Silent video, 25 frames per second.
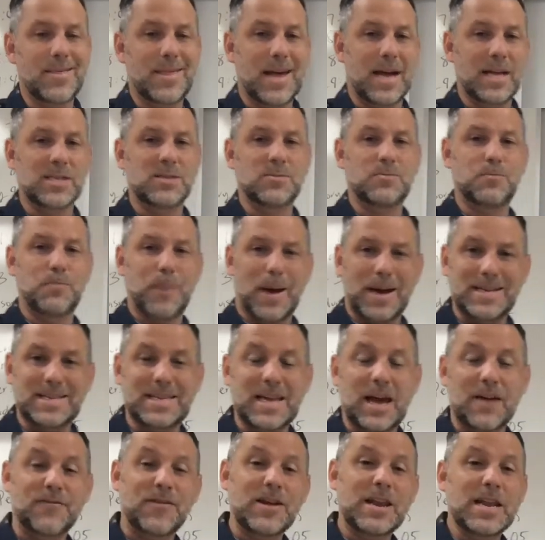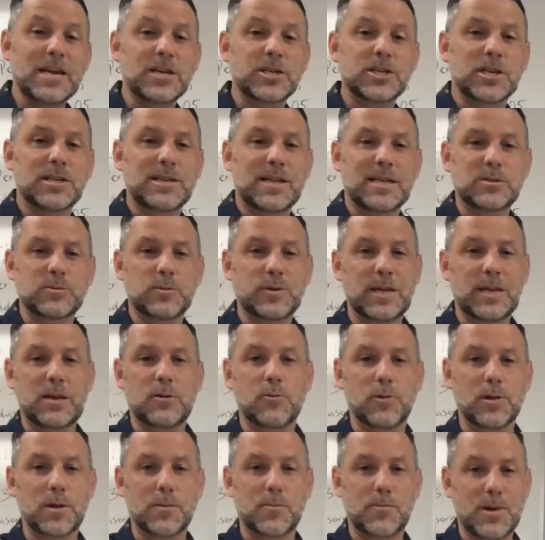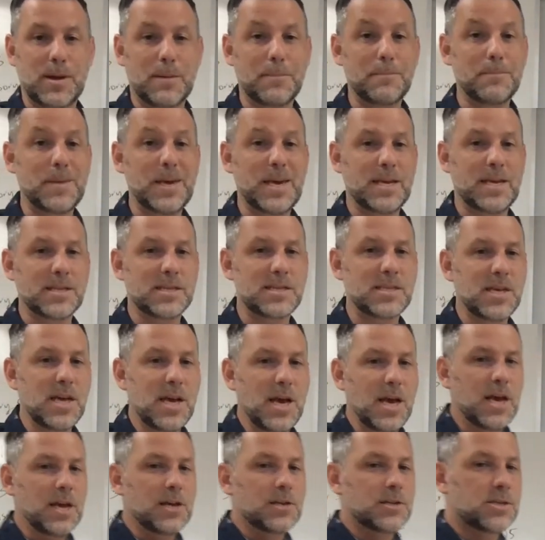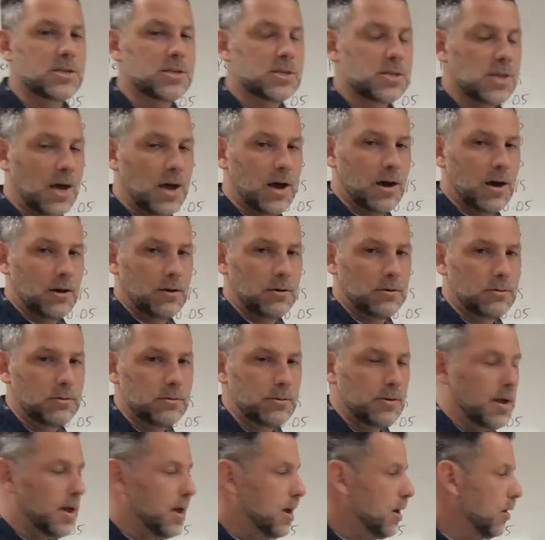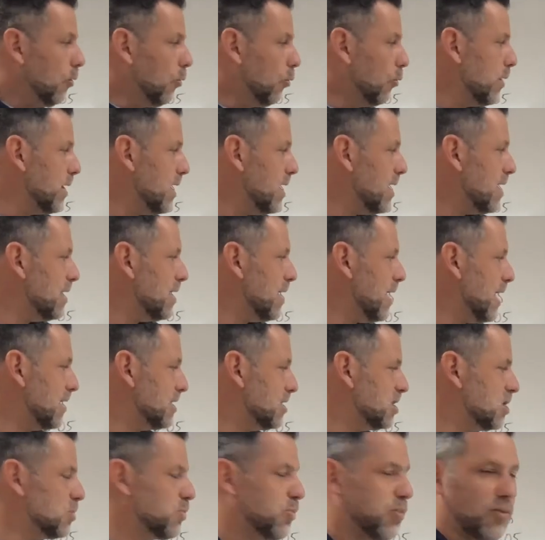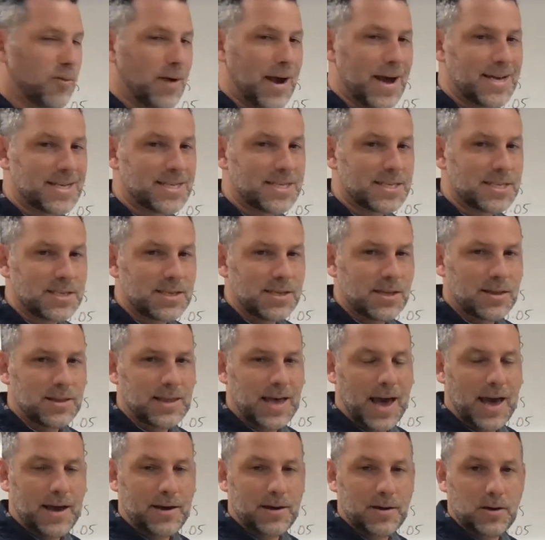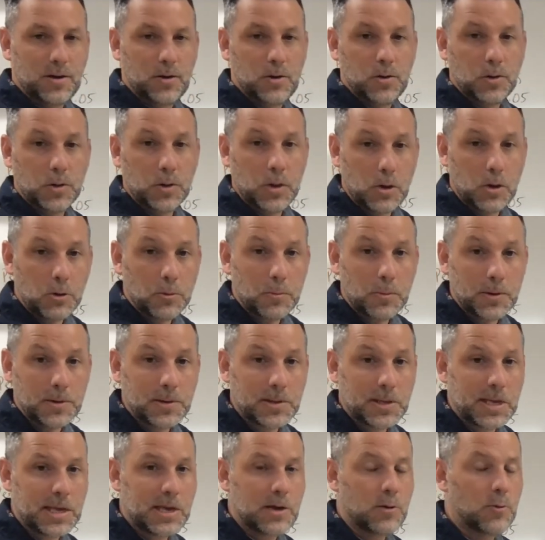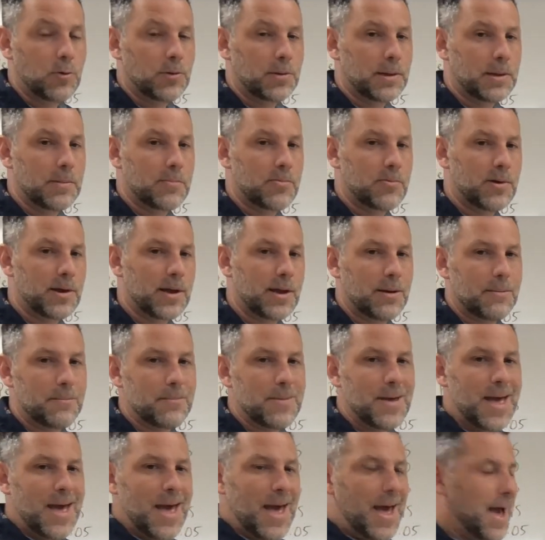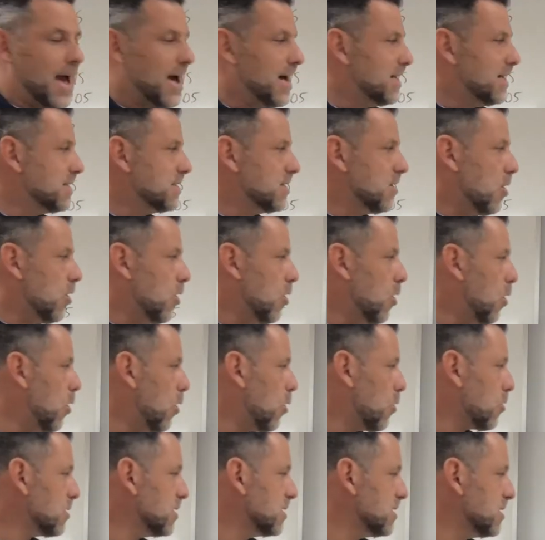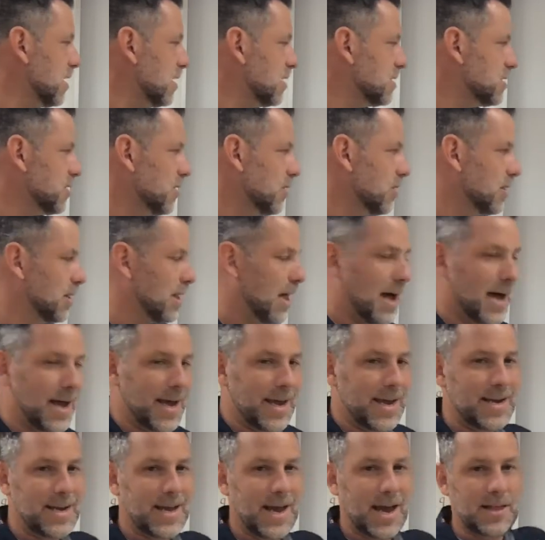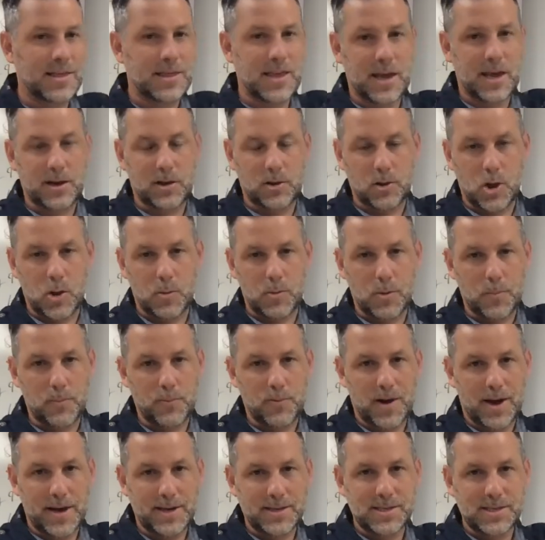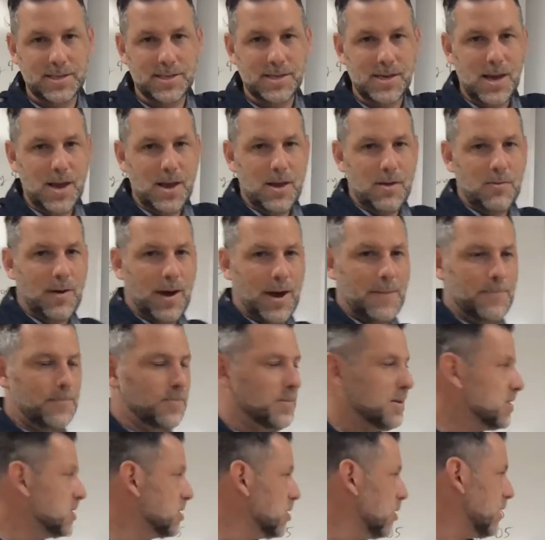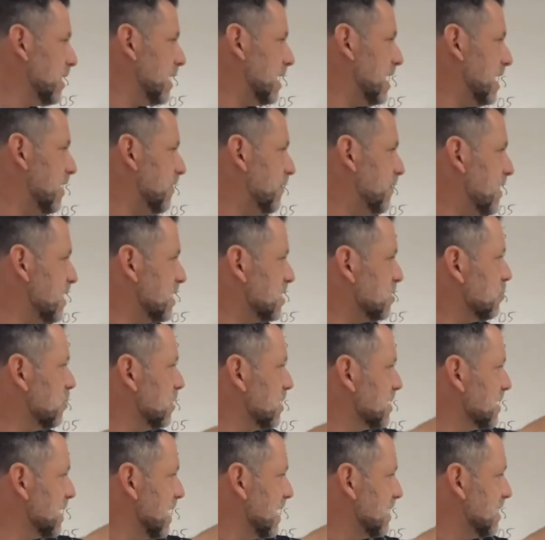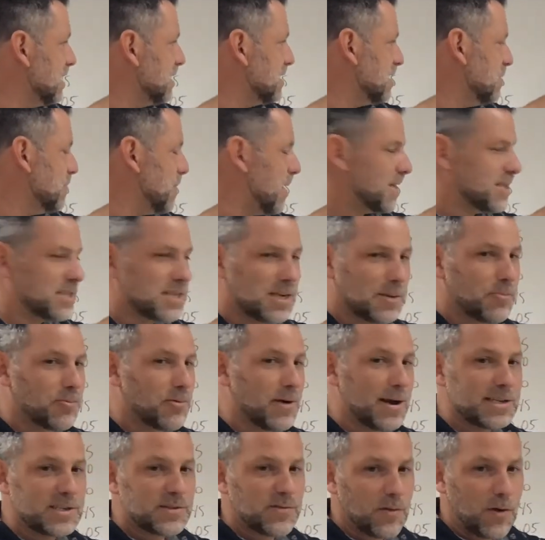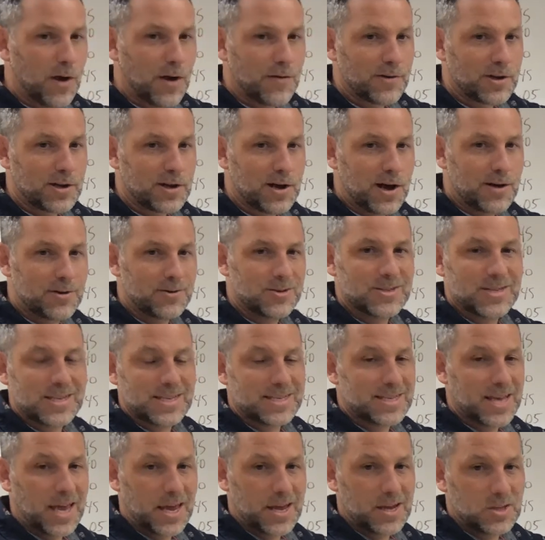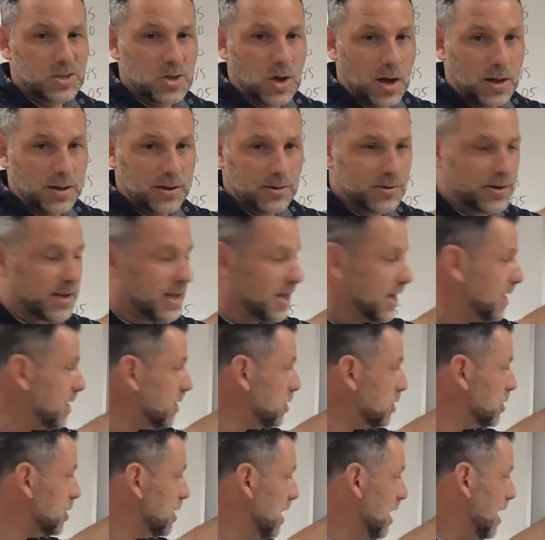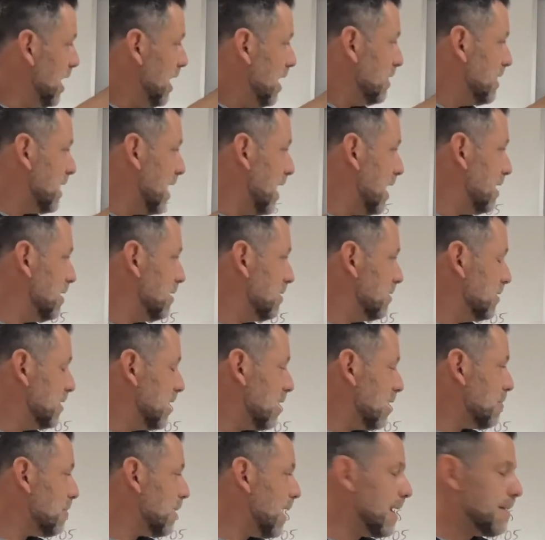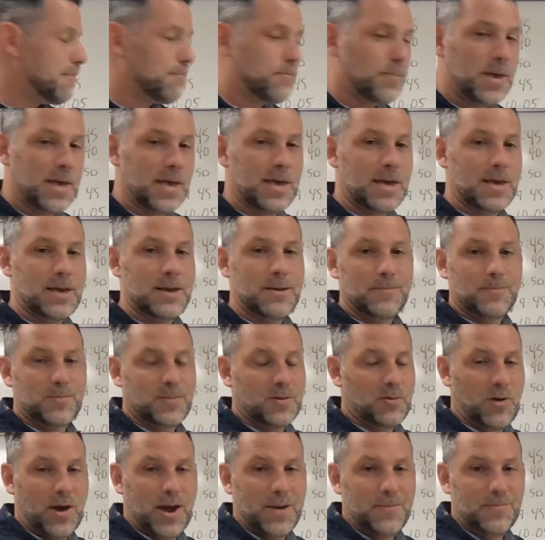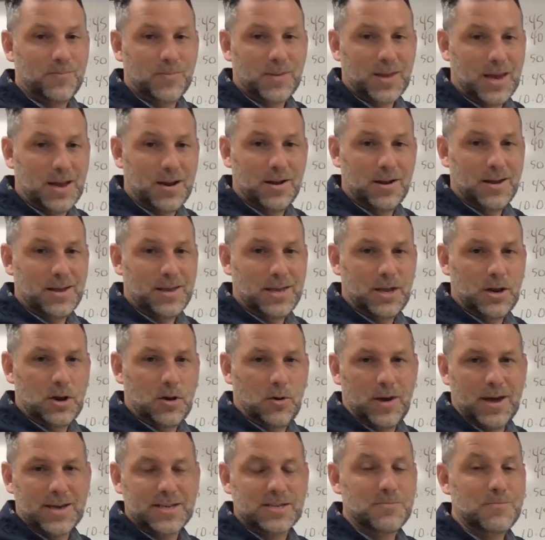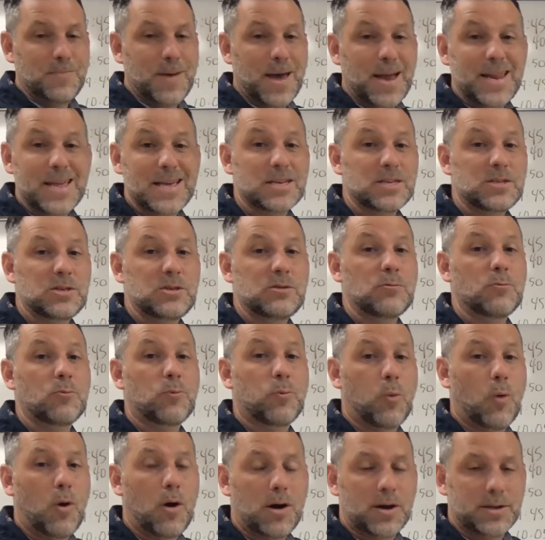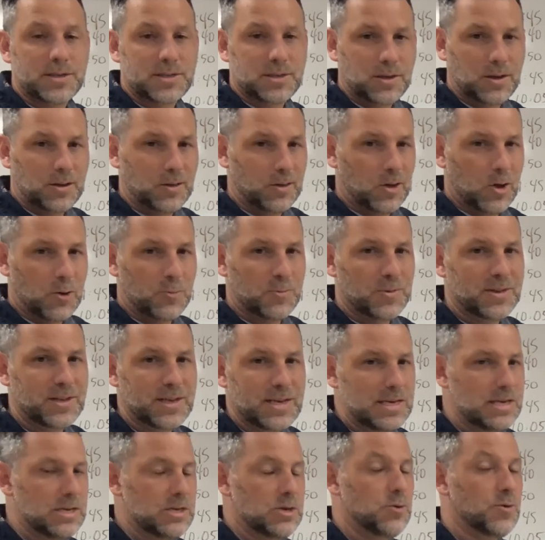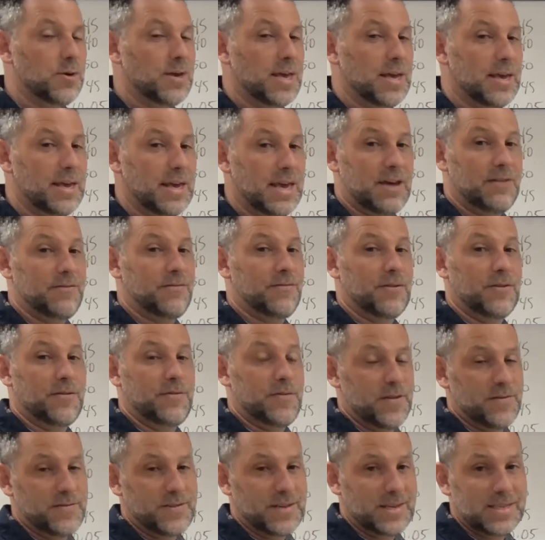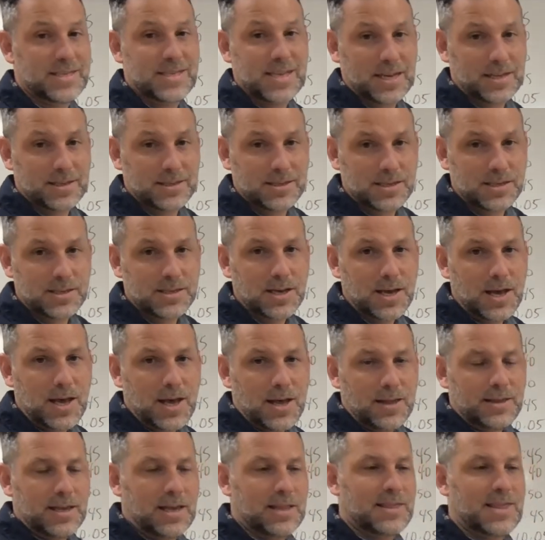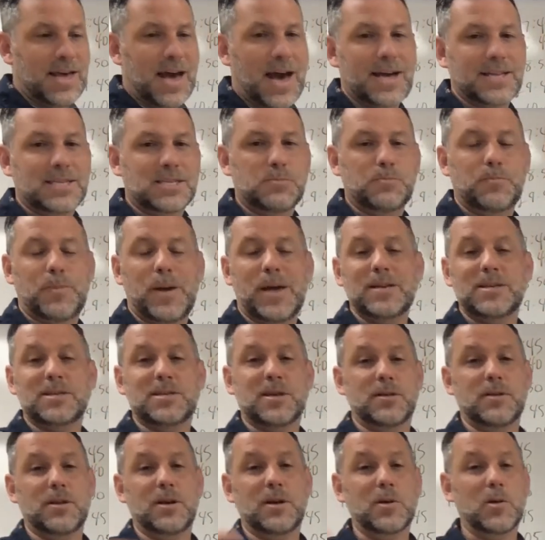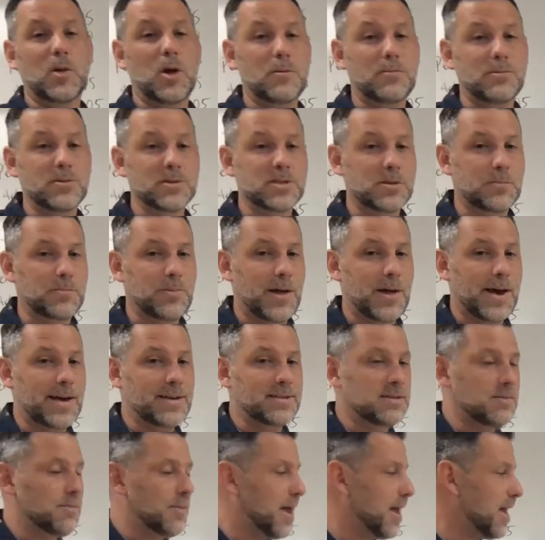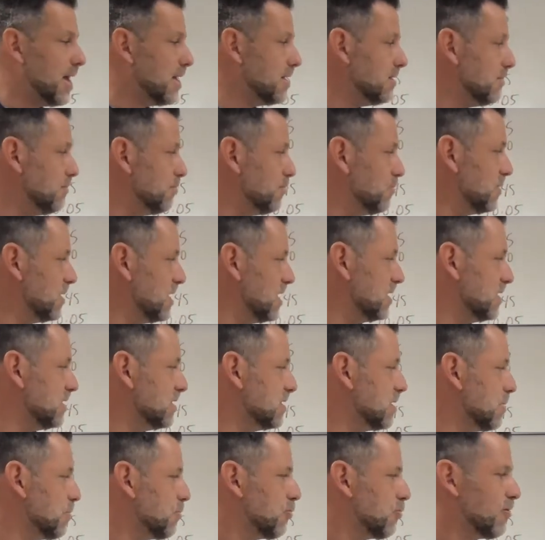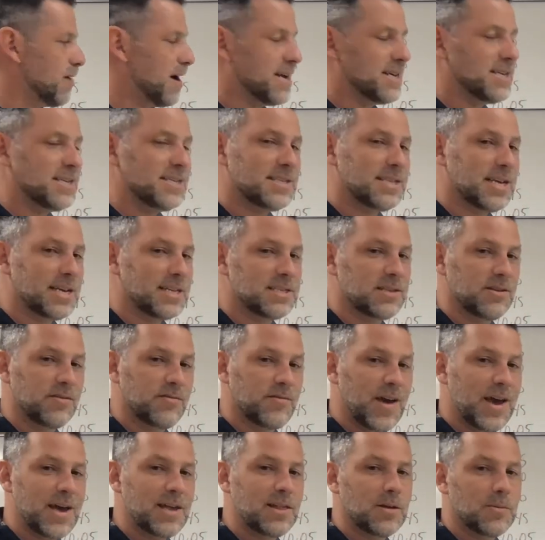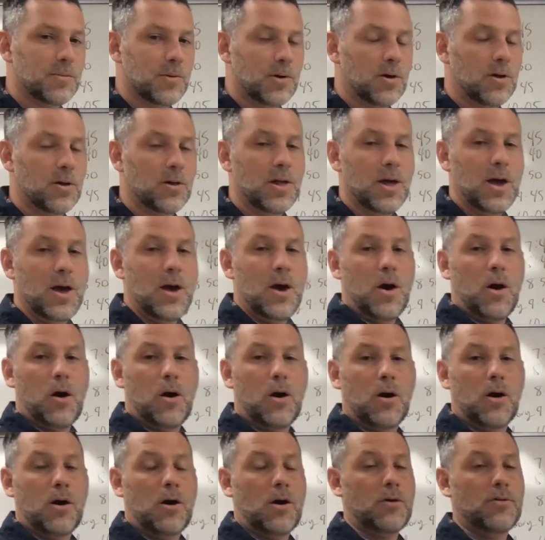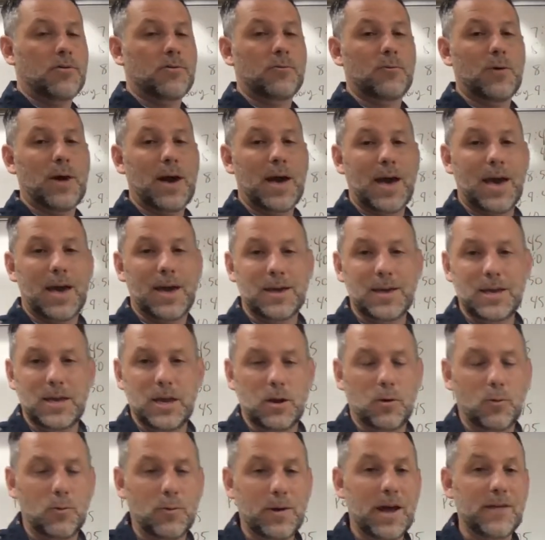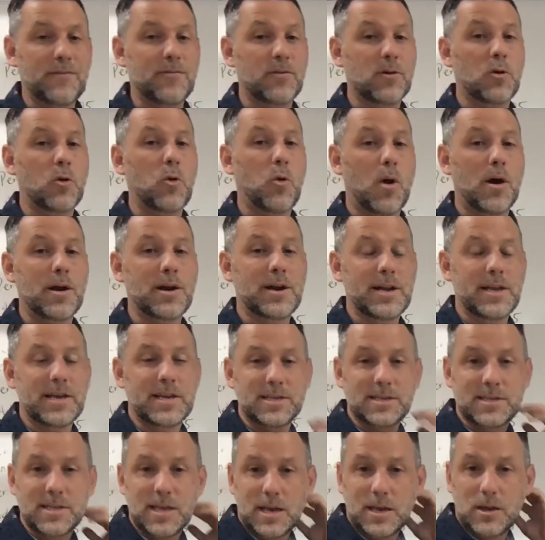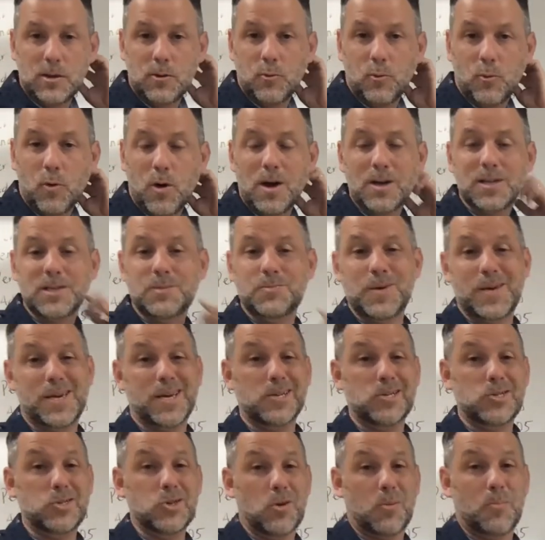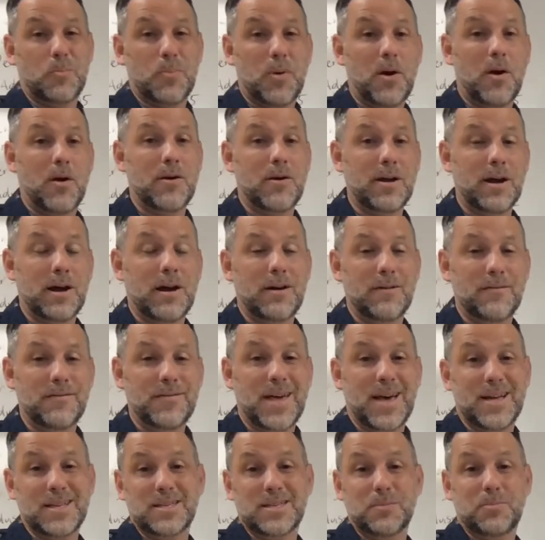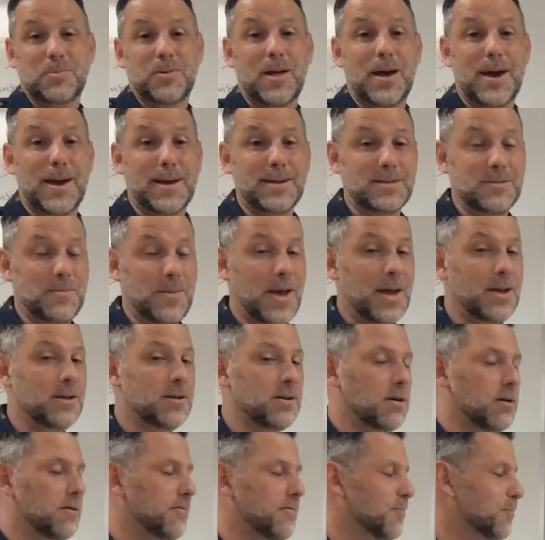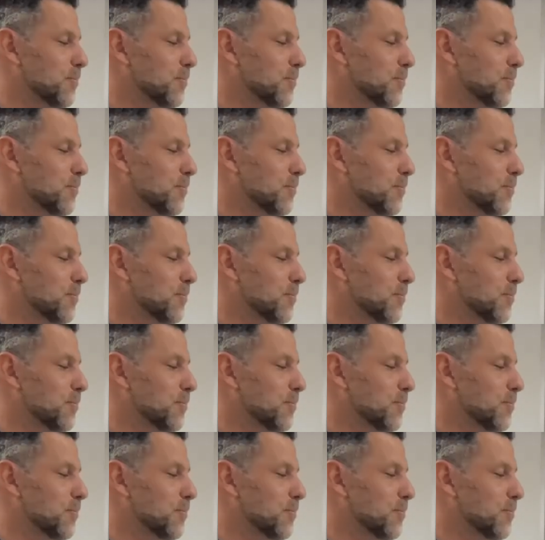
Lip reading: That's by definition, that's what equilibrium means. So we express that global equilibrium as a horizontal line at that global price, right? So that if this was like the domestic price for avocados is say $1 each, then there might be, right, and as many as you want globally, you can get for 50 cents. That's based on the global supply and demand. This is the price that's available all the way, whatever quantity is that you want, because you're part of that supply and demand curve.